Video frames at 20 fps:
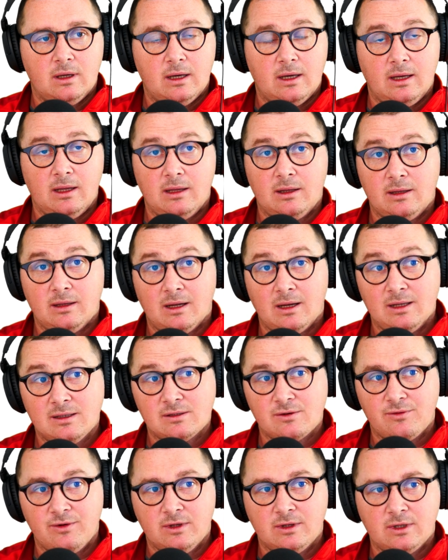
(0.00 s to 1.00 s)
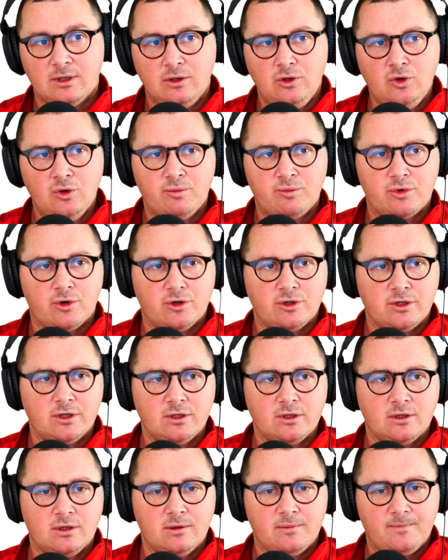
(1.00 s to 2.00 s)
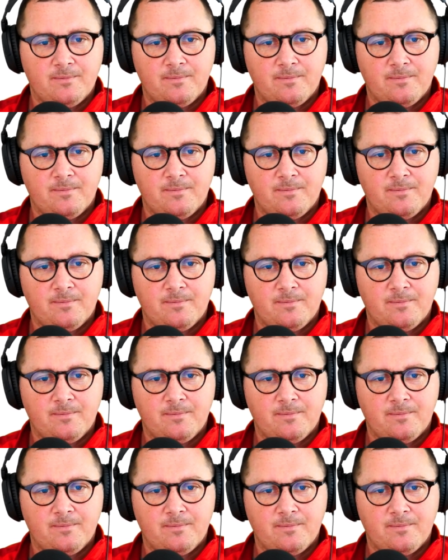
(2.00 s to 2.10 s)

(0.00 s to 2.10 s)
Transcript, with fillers: And let's create a new project.